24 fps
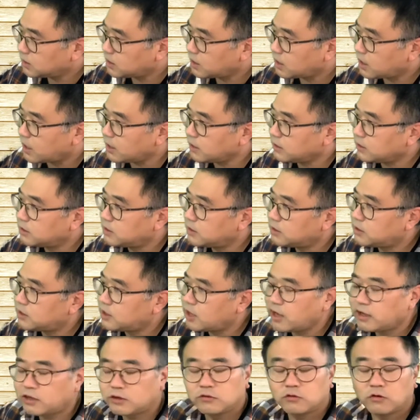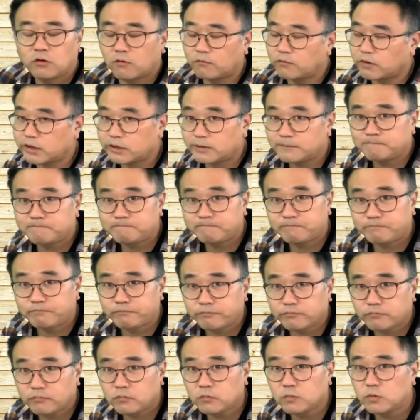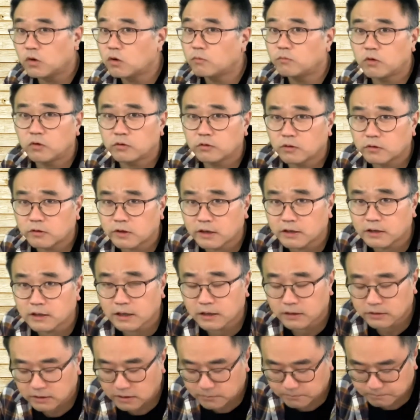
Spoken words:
and taken over. No more northern kingdom.